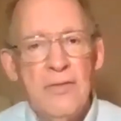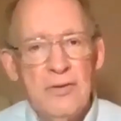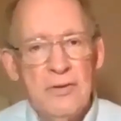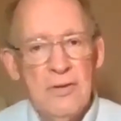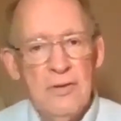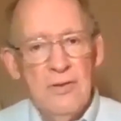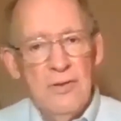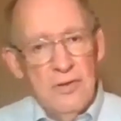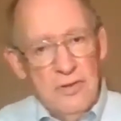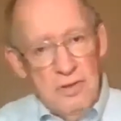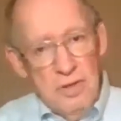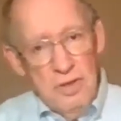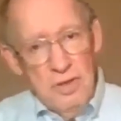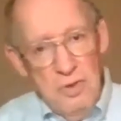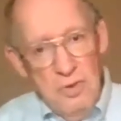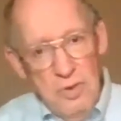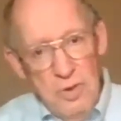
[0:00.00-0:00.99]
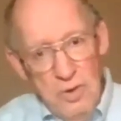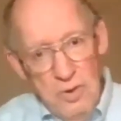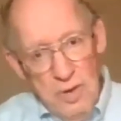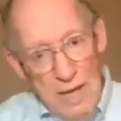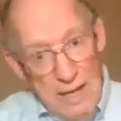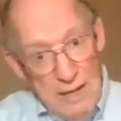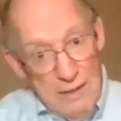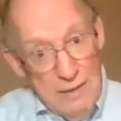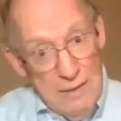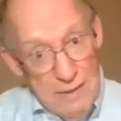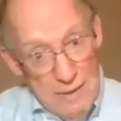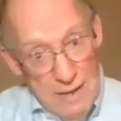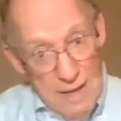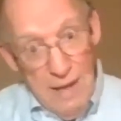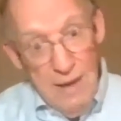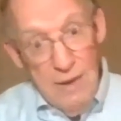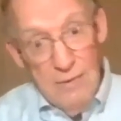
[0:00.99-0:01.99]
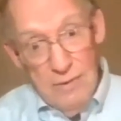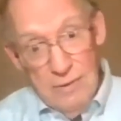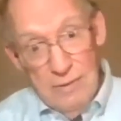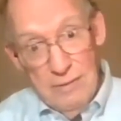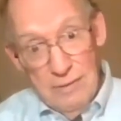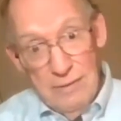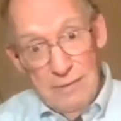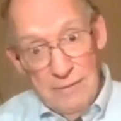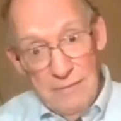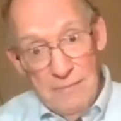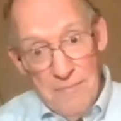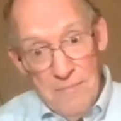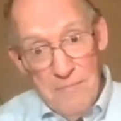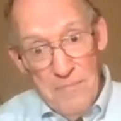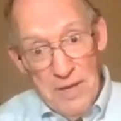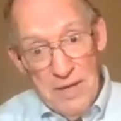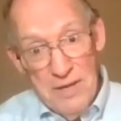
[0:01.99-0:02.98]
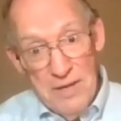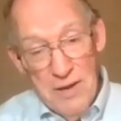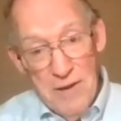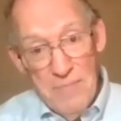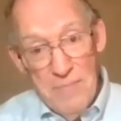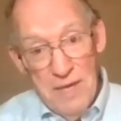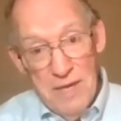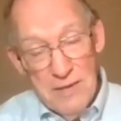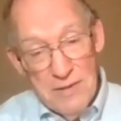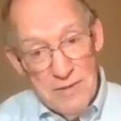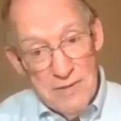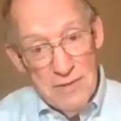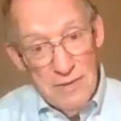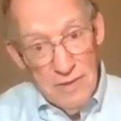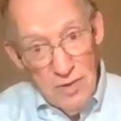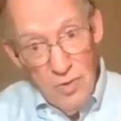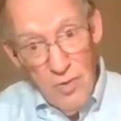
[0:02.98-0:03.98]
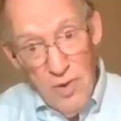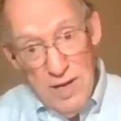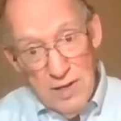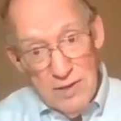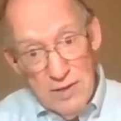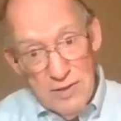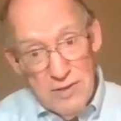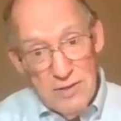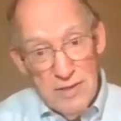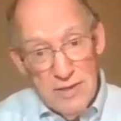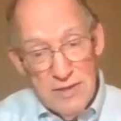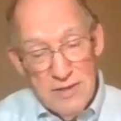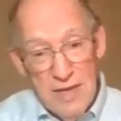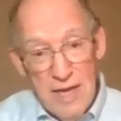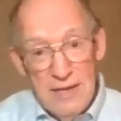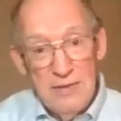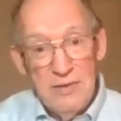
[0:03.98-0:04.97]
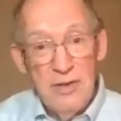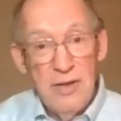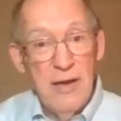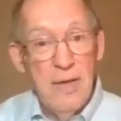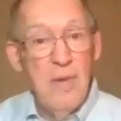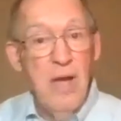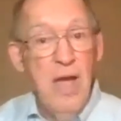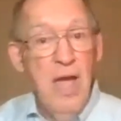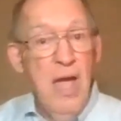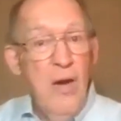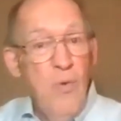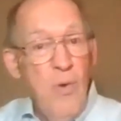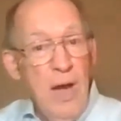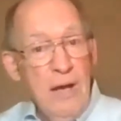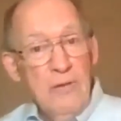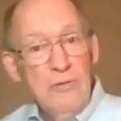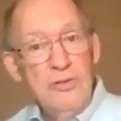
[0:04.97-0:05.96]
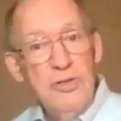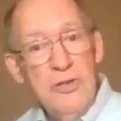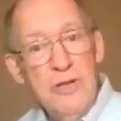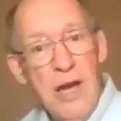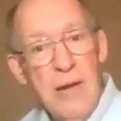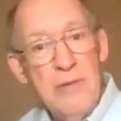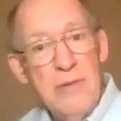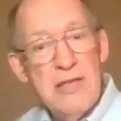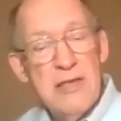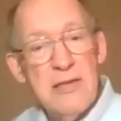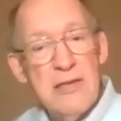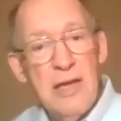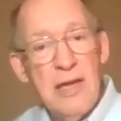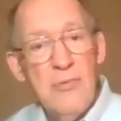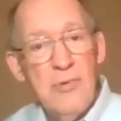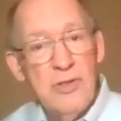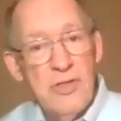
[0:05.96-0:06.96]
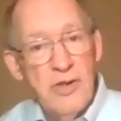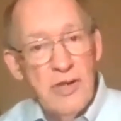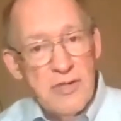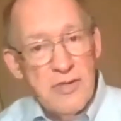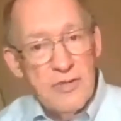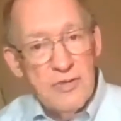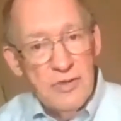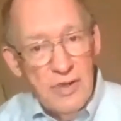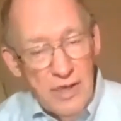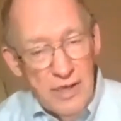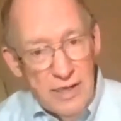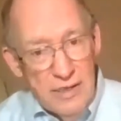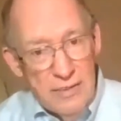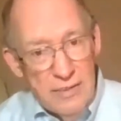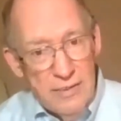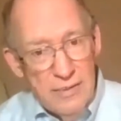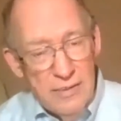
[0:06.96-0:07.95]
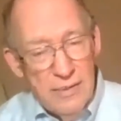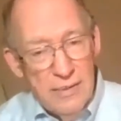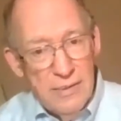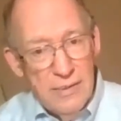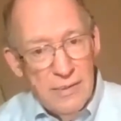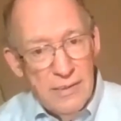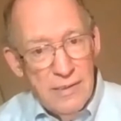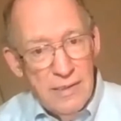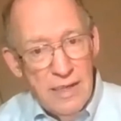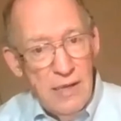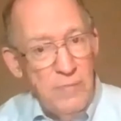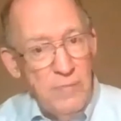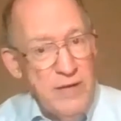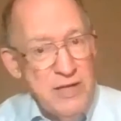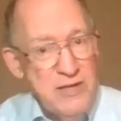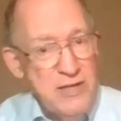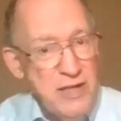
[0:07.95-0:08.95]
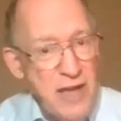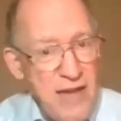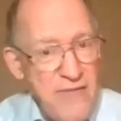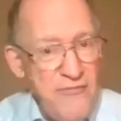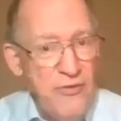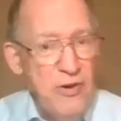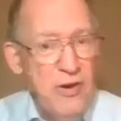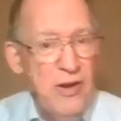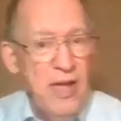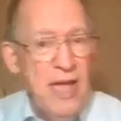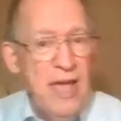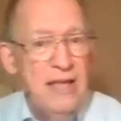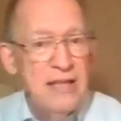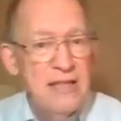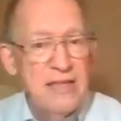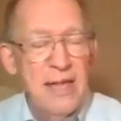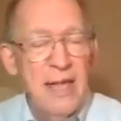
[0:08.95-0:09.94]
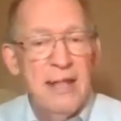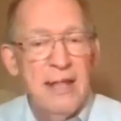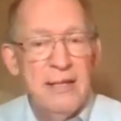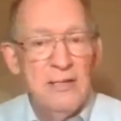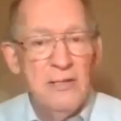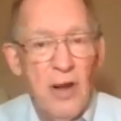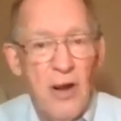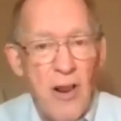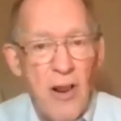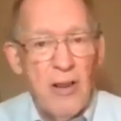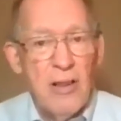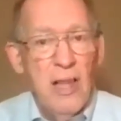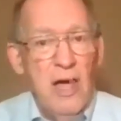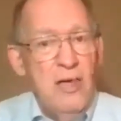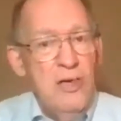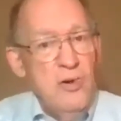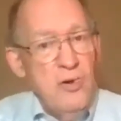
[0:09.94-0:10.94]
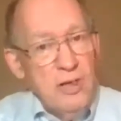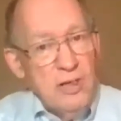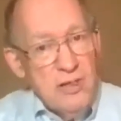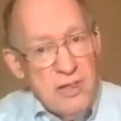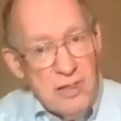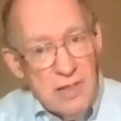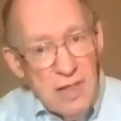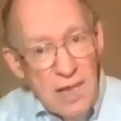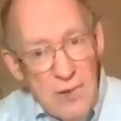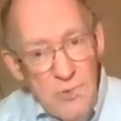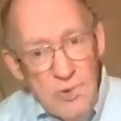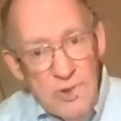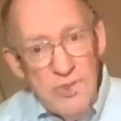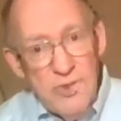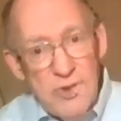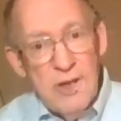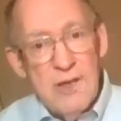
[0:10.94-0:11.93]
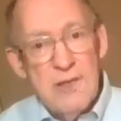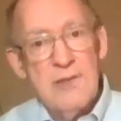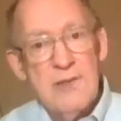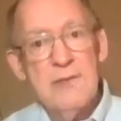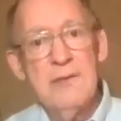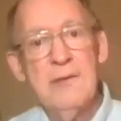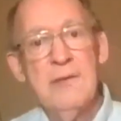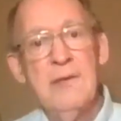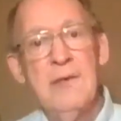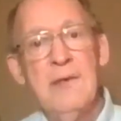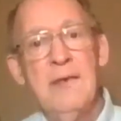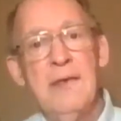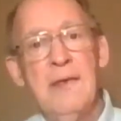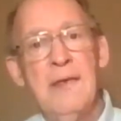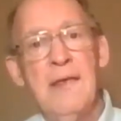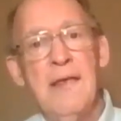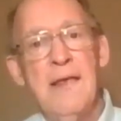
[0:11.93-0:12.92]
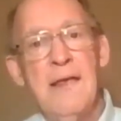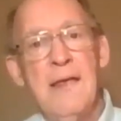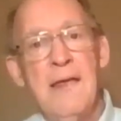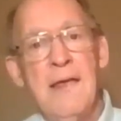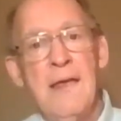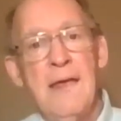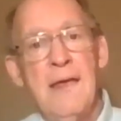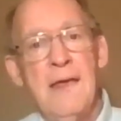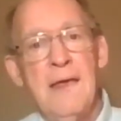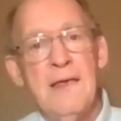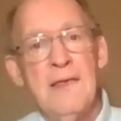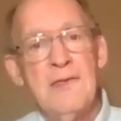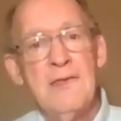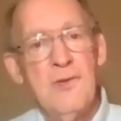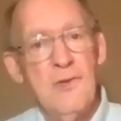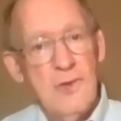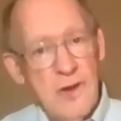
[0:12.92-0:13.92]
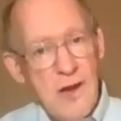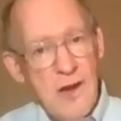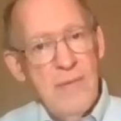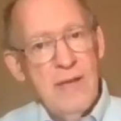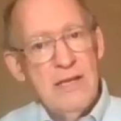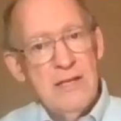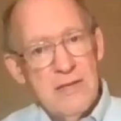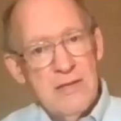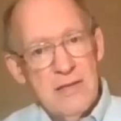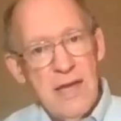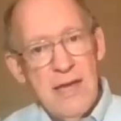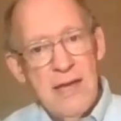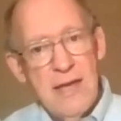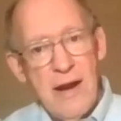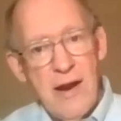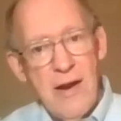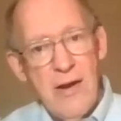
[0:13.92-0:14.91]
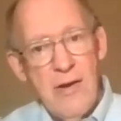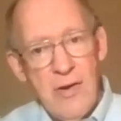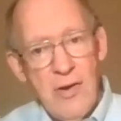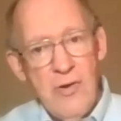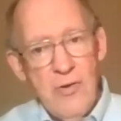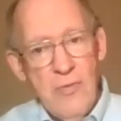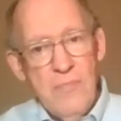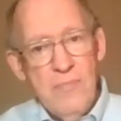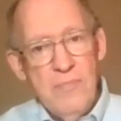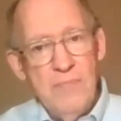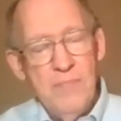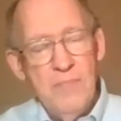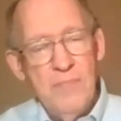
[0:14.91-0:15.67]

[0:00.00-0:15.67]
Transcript: The, the two who had now become his acquaintance, said to him, Why don't you come and stay with us tonight? It'll be safer. It's getting dark. You can stay with us. So come and stay at our home.